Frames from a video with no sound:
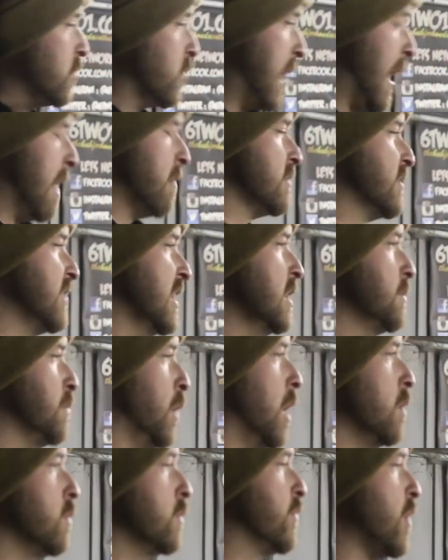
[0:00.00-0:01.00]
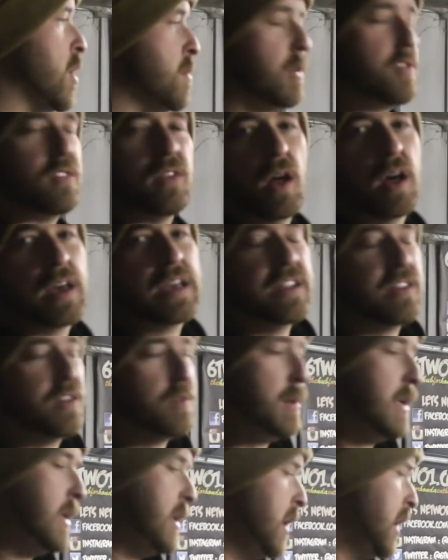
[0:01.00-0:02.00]
not guaranteed, but I would very much like it
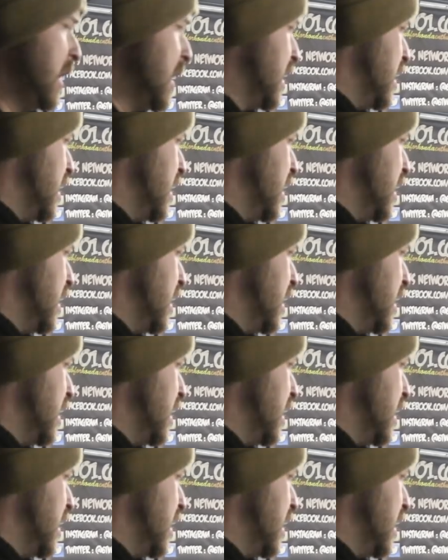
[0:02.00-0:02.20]
to be.